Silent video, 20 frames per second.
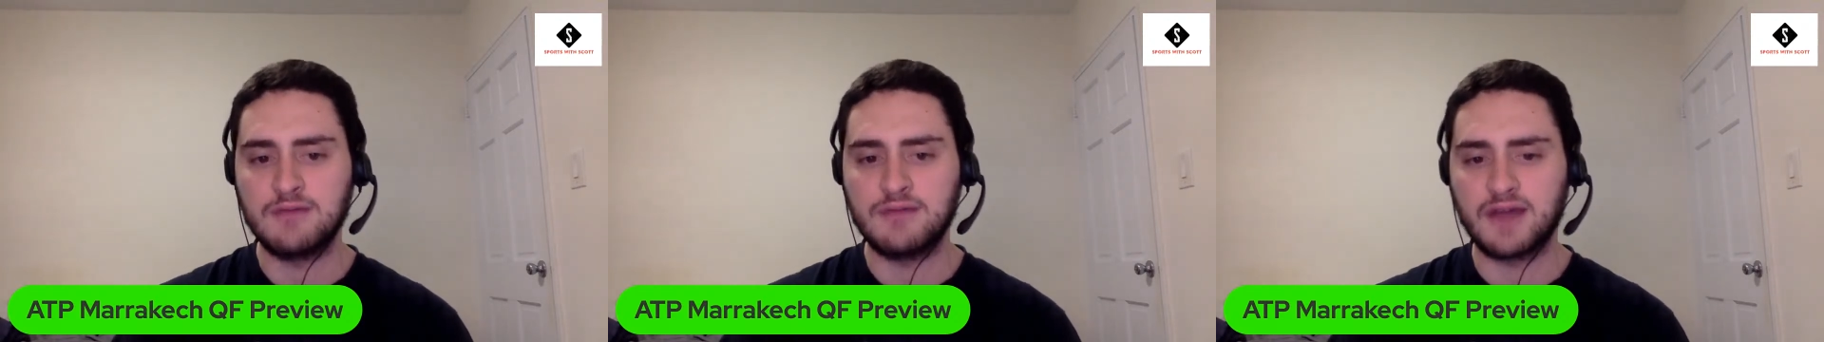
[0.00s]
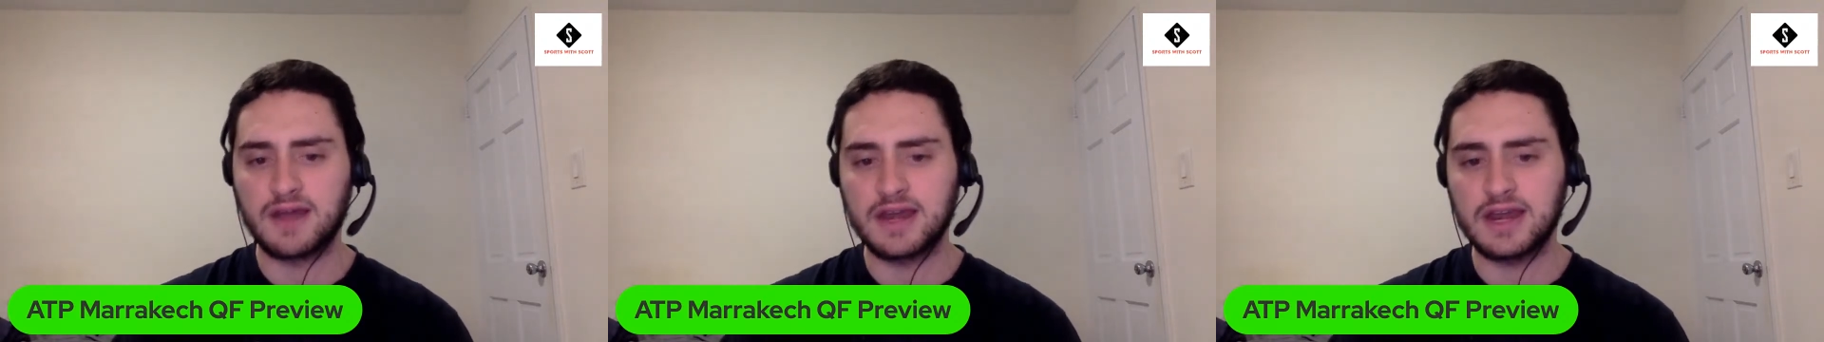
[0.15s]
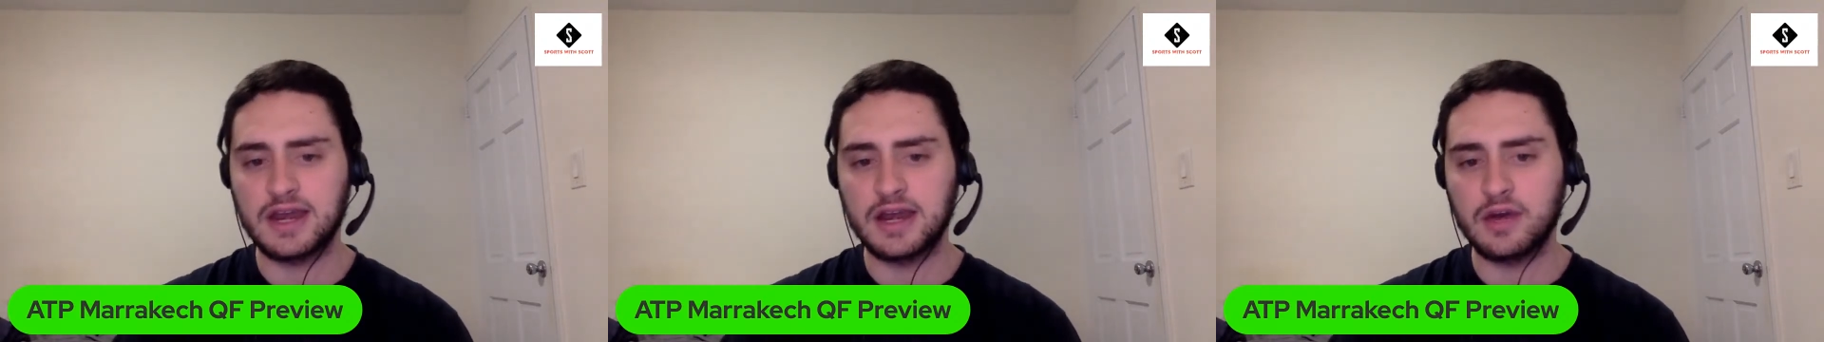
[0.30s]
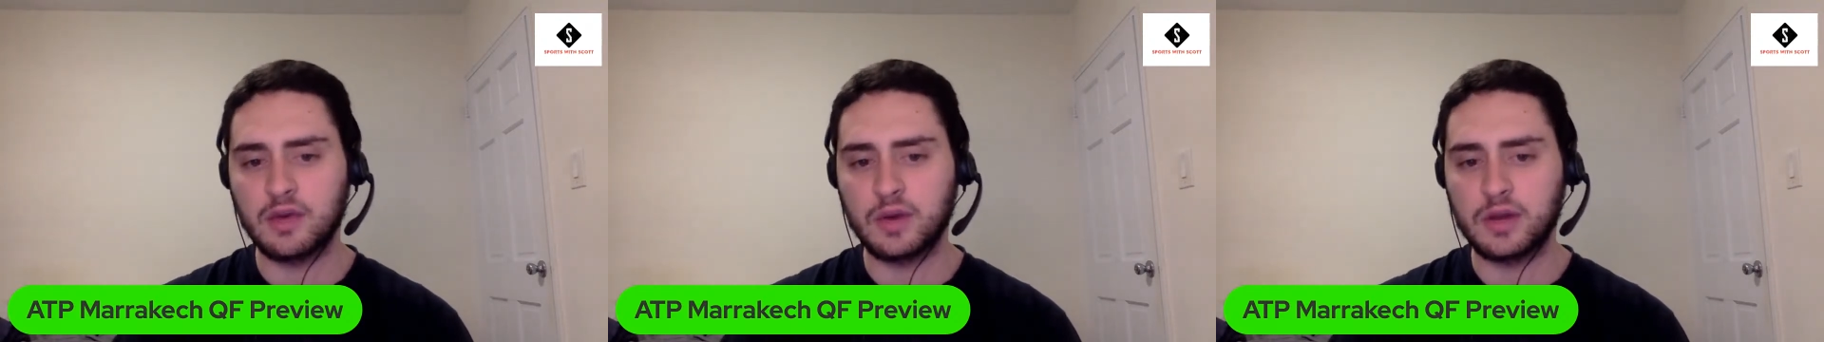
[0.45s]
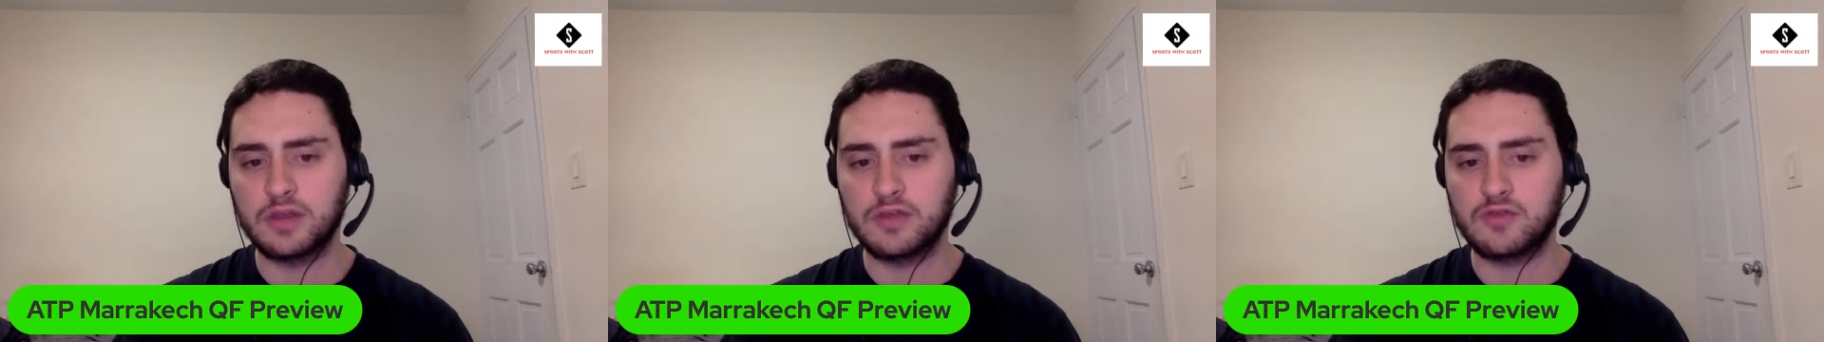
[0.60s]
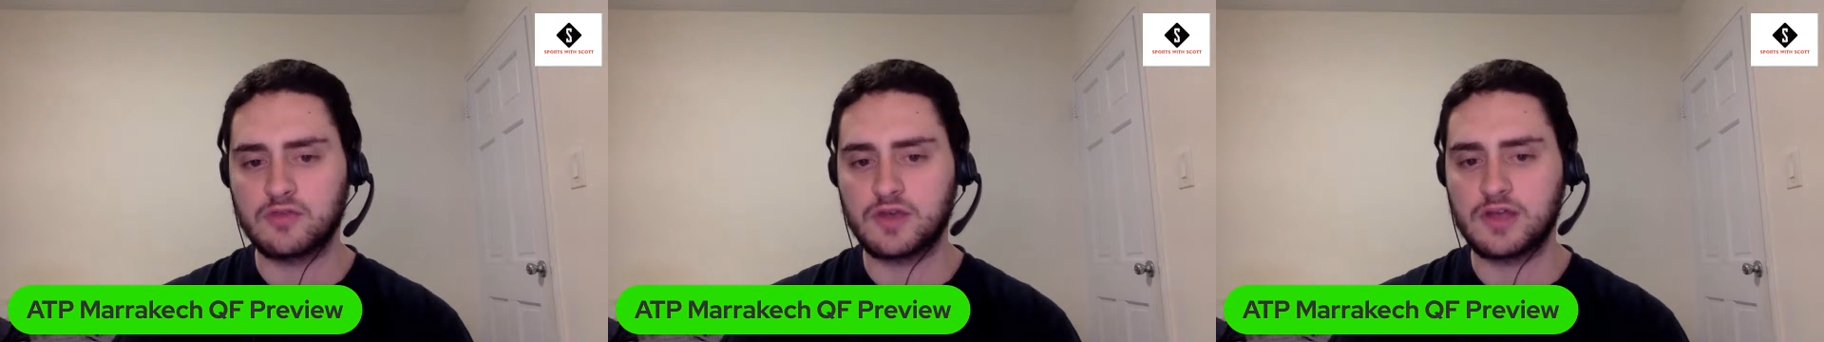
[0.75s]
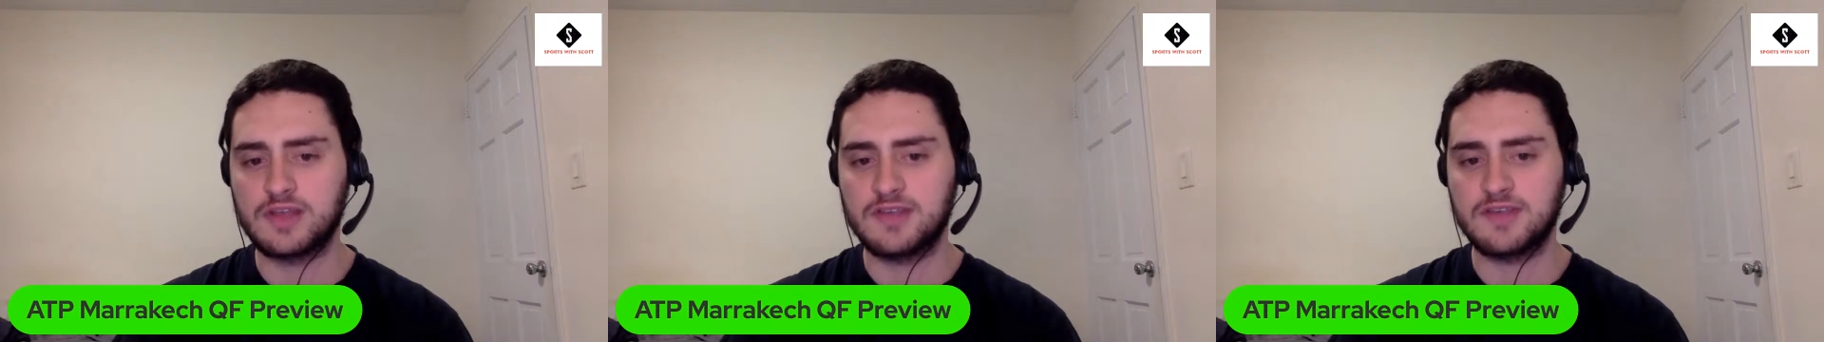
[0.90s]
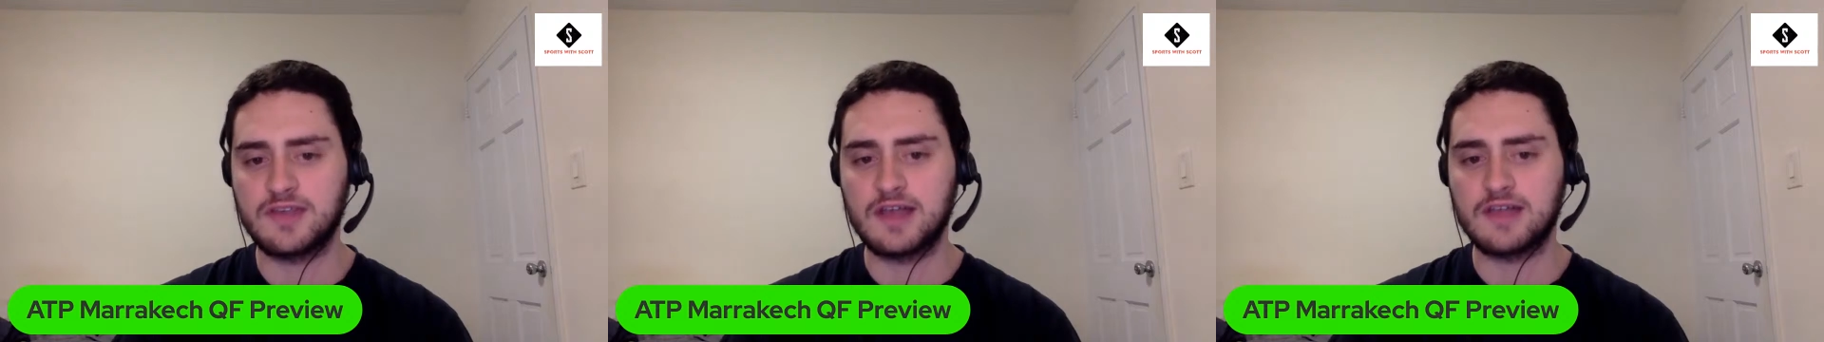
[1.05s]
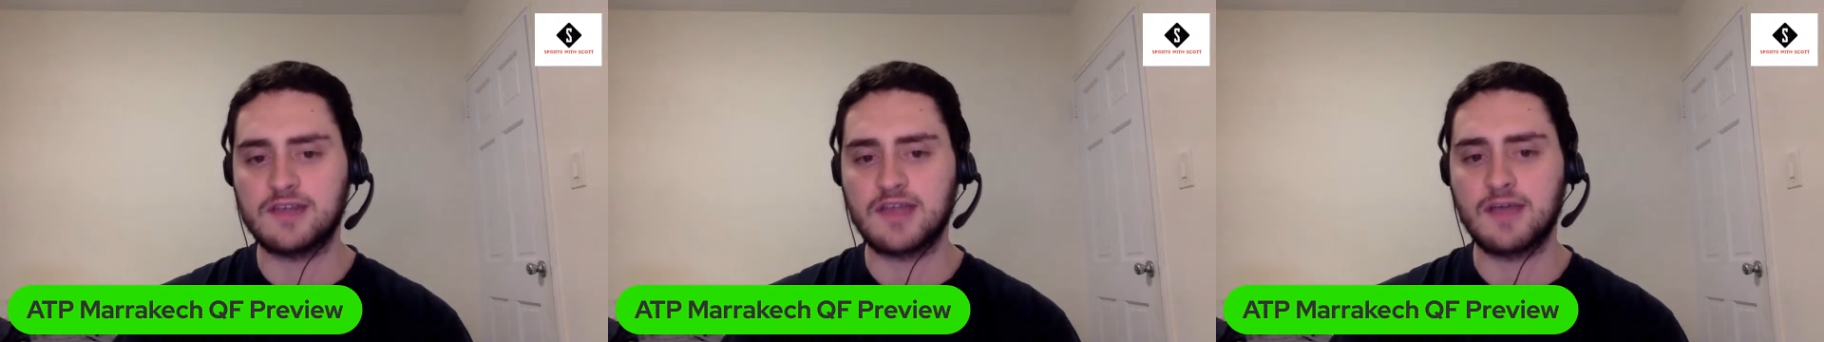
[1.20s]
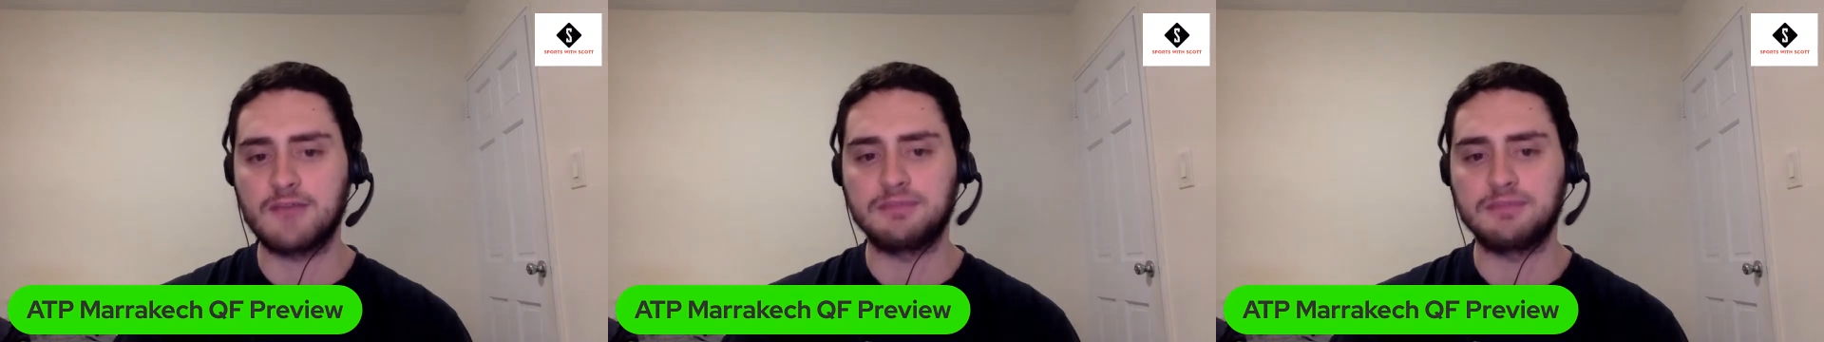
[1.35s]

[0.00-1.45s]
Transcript: Fognini to win in straight sets